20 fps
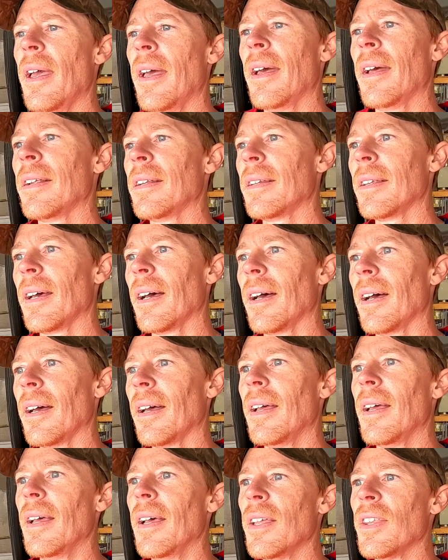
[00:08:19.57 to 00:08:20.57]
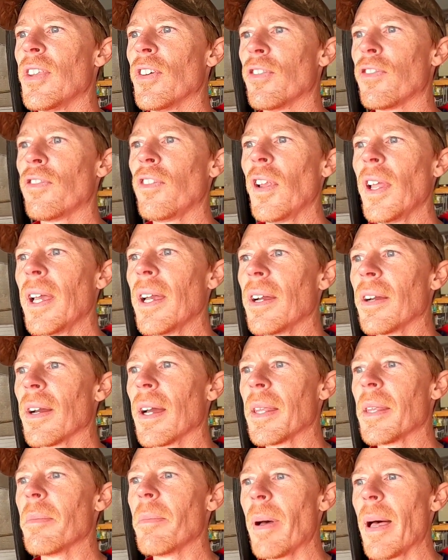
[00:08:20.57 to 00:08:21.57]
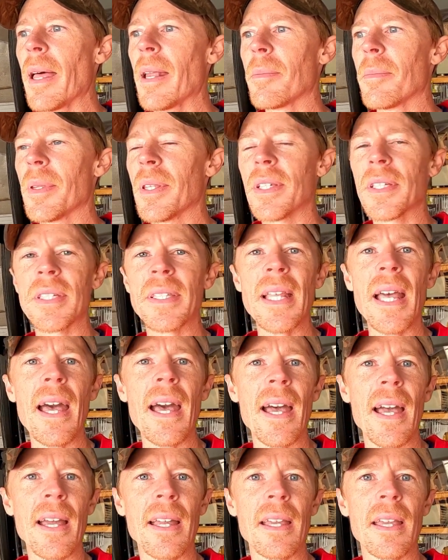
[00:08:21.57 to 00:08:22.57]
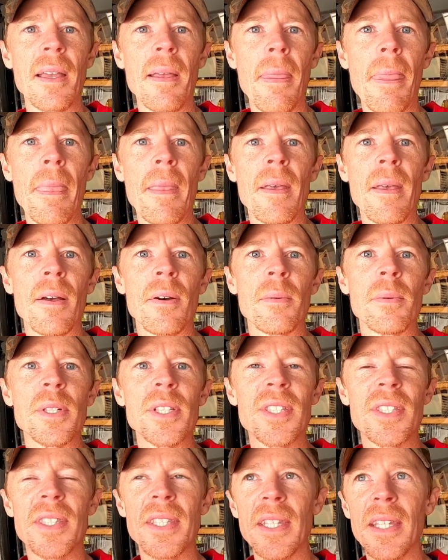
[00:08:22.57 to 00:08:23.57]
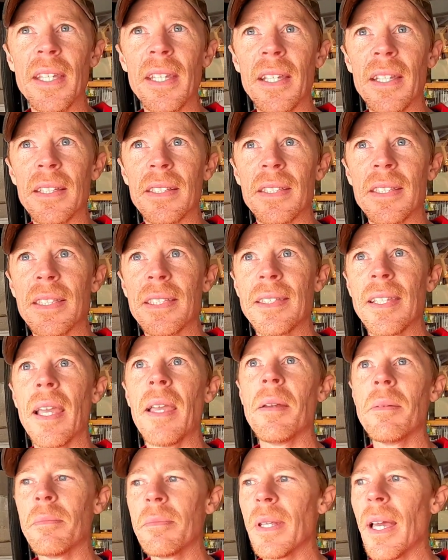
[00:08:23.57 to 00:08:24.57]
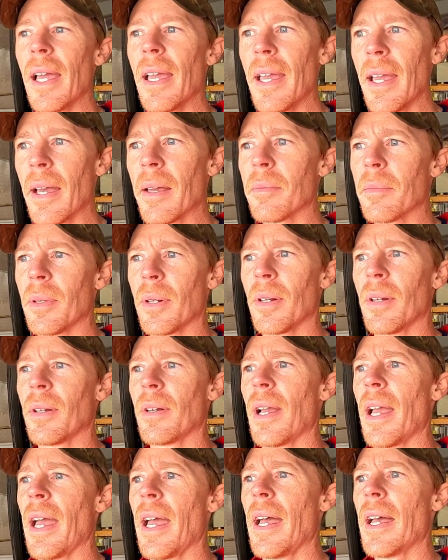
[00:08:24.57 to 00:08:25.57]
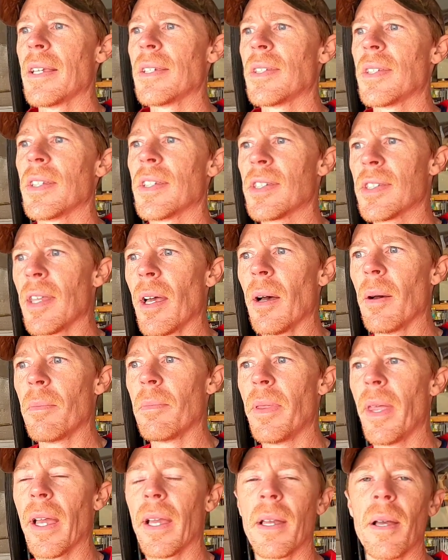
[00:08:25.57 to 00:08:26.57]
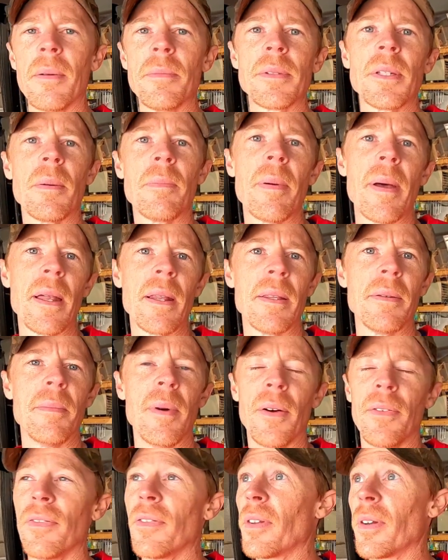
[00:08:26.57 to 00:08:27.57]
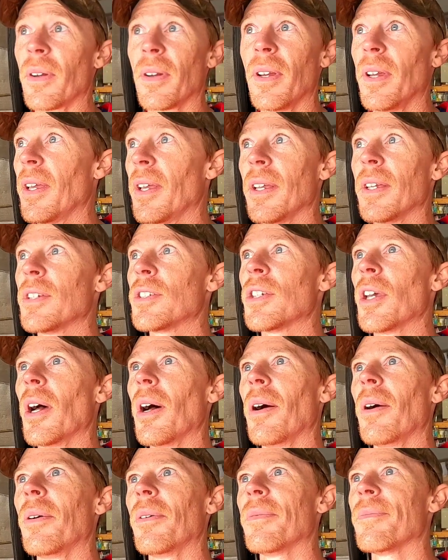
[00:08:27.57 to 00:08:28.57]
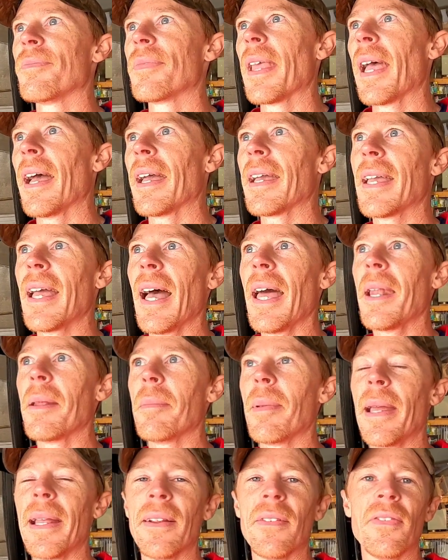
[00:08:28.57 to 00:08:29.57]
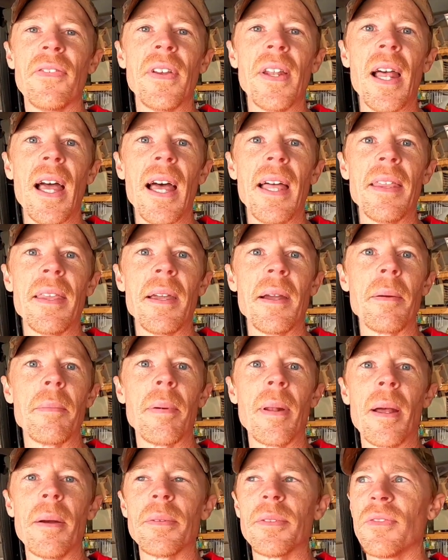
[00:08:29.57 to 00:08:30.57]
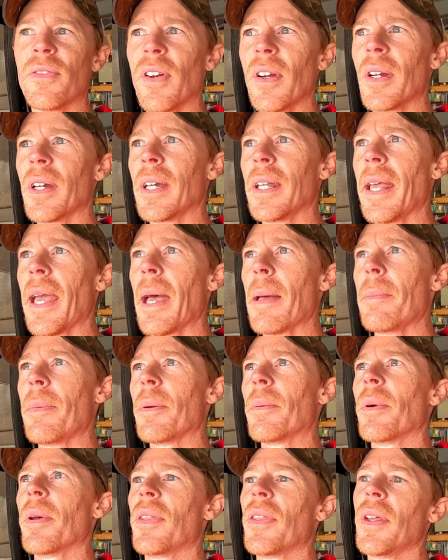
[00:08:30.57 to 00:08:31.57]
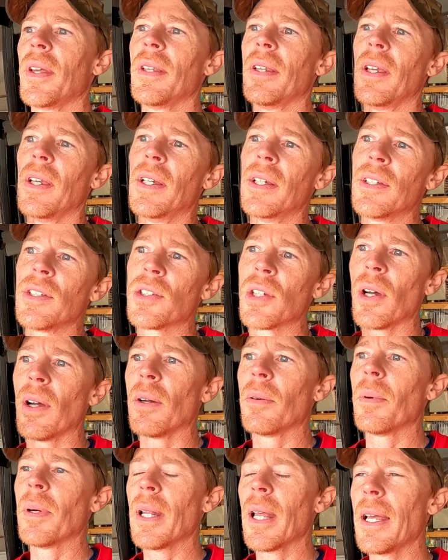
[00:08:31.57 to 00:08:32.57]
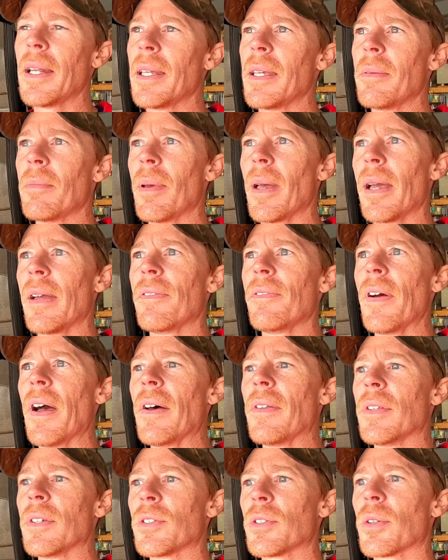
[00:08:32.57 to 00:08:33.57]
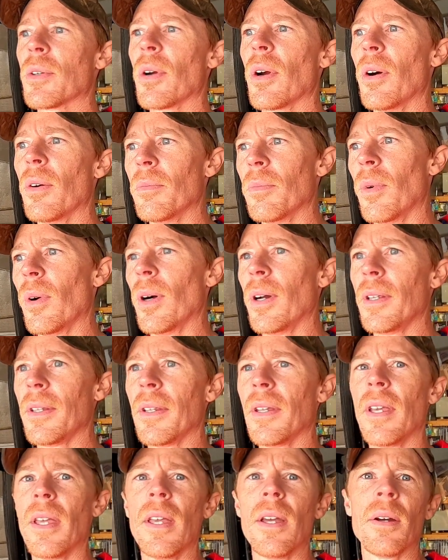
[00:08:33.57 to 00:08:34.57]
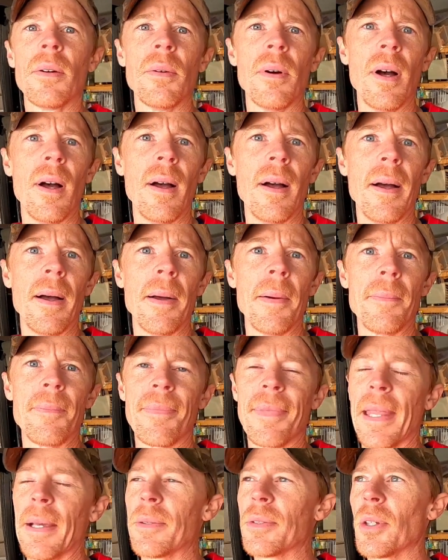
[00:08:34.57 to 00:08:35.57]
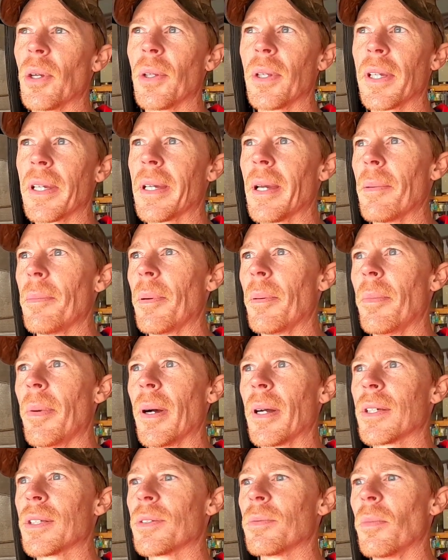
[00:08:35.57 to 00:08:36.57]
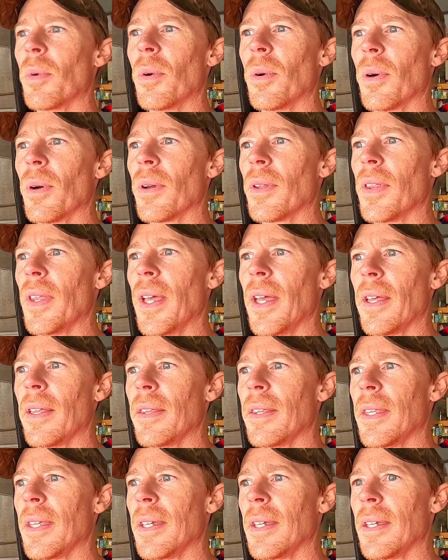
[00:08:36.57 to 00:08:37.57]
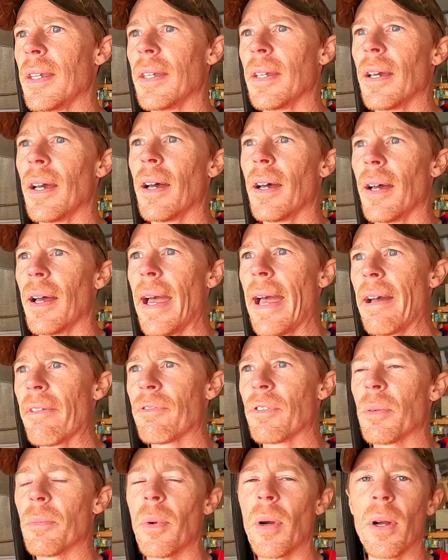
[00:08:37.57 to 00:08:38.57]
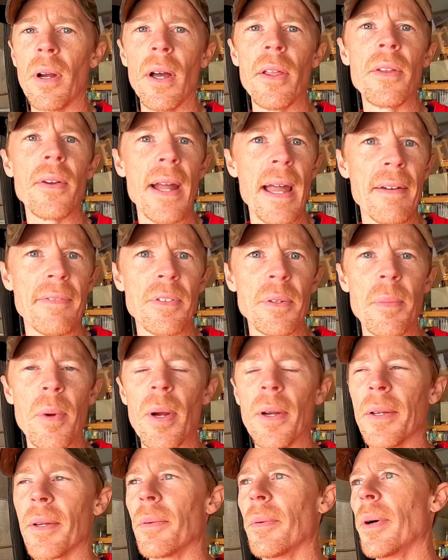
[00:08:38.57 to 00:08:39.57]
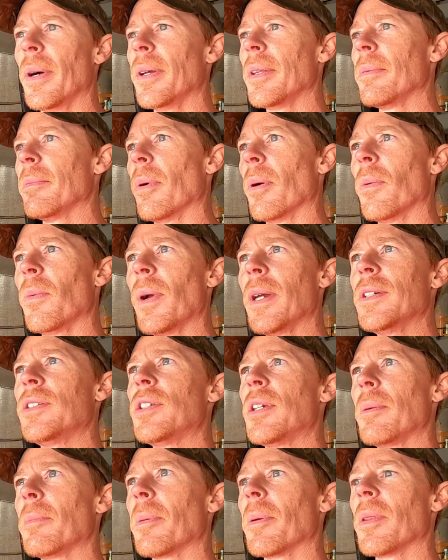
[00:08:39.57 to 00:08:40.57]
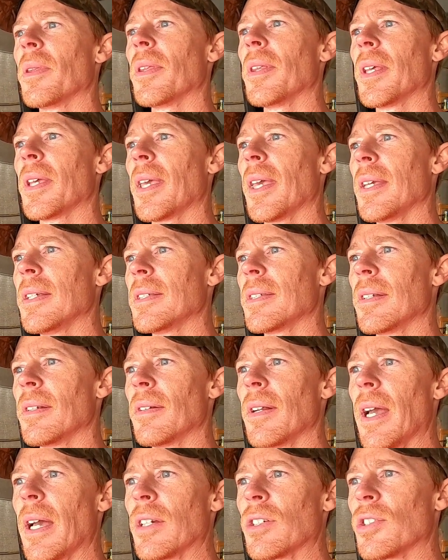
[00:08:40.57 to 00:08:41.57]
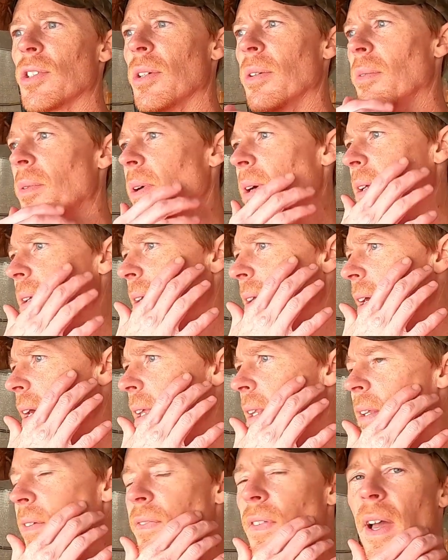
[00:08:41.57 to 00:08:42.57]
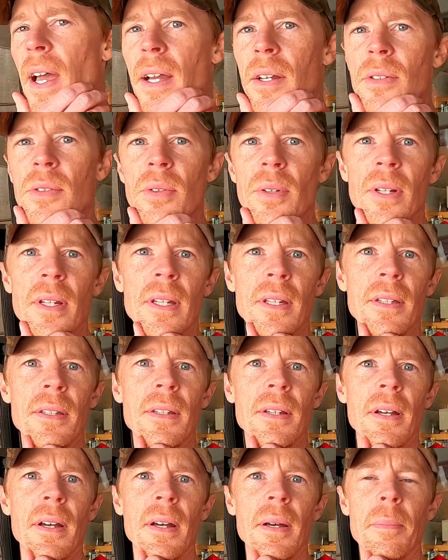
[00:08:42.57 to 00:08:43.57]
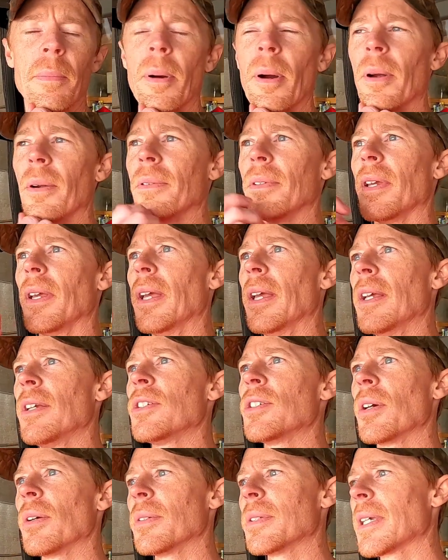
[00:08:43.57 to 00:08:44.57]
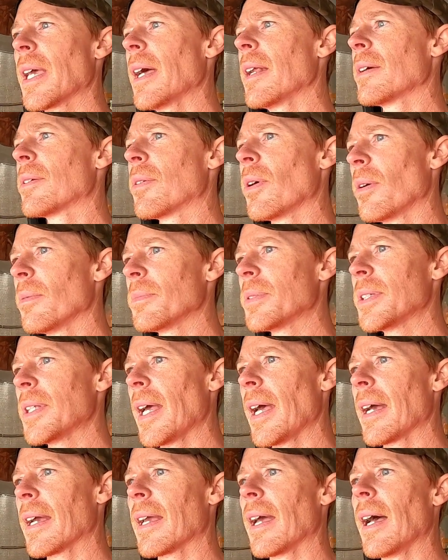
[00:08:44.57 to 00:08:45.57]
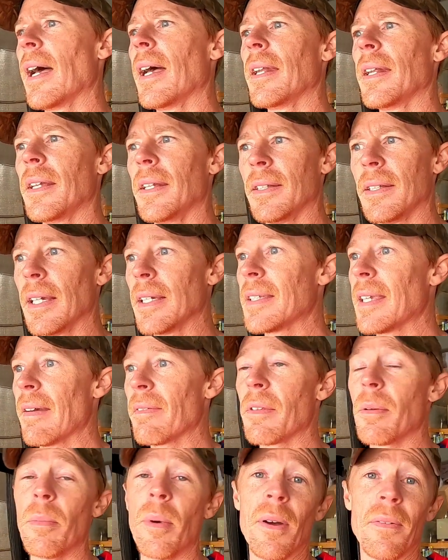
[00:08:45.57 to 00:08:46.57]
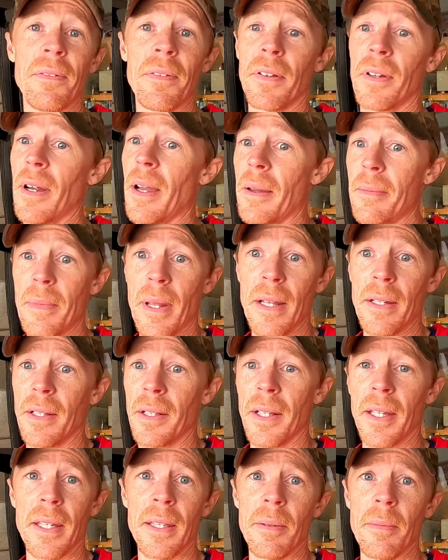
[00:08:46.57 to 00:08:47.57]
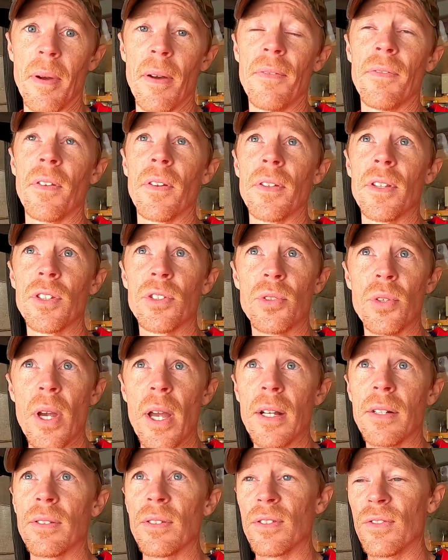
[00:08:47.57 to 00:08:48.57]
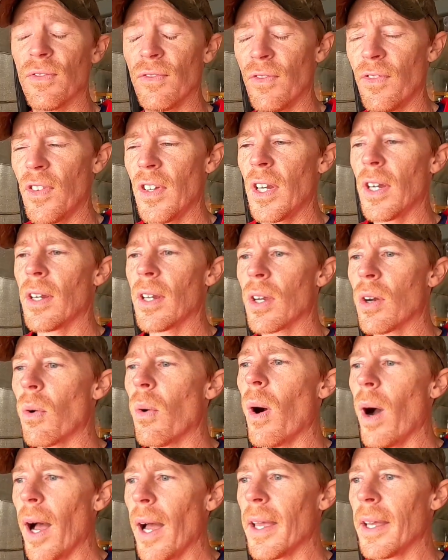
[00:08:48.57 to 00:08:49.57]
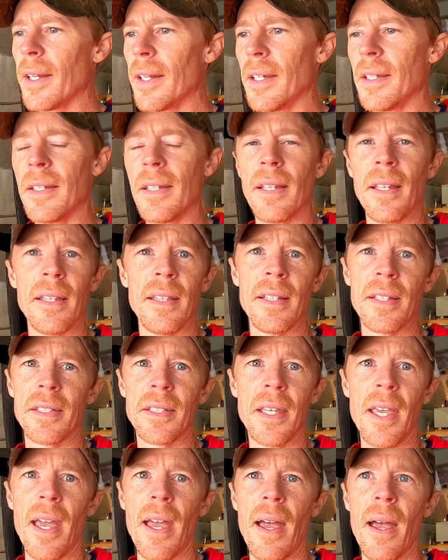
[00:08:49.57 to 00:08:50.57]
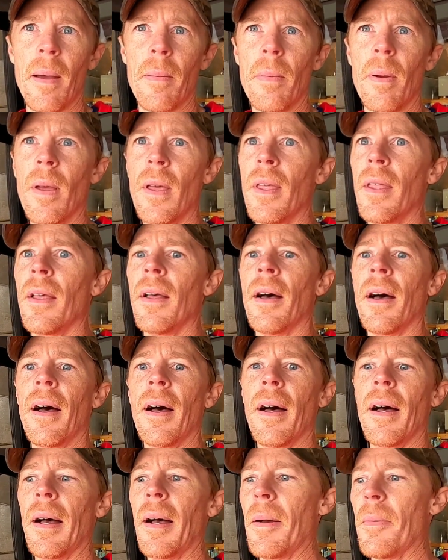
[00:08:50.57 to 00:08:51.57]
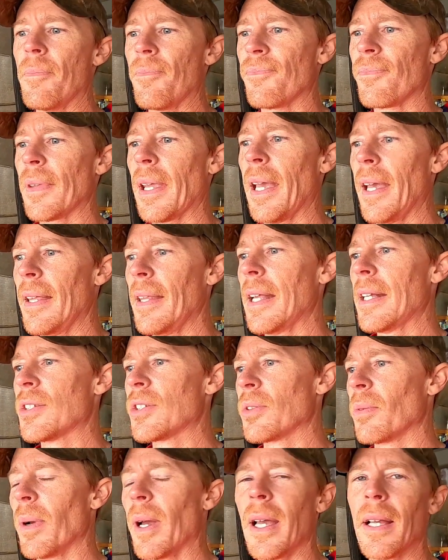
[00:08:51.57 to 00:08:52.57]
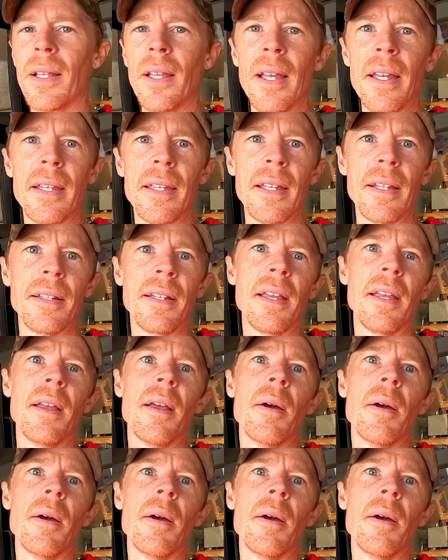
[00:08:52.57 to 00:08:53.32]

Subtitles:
And the flare on the bottom of the stack was the same diameter as the stub that comes up out of the muffler. So I kind of made it fit on there, but I was very unhappy with it. So I went on eBay. I found this chrome one. It was only a couple bucks more than the other aftermarket one, but way cheaper than the Case International one, the factory part. So it's got a chrome stack on it. It does have the muffler. I'm not deleting the muffler. This tractor is very quiet in this cab, and that's the way I like it.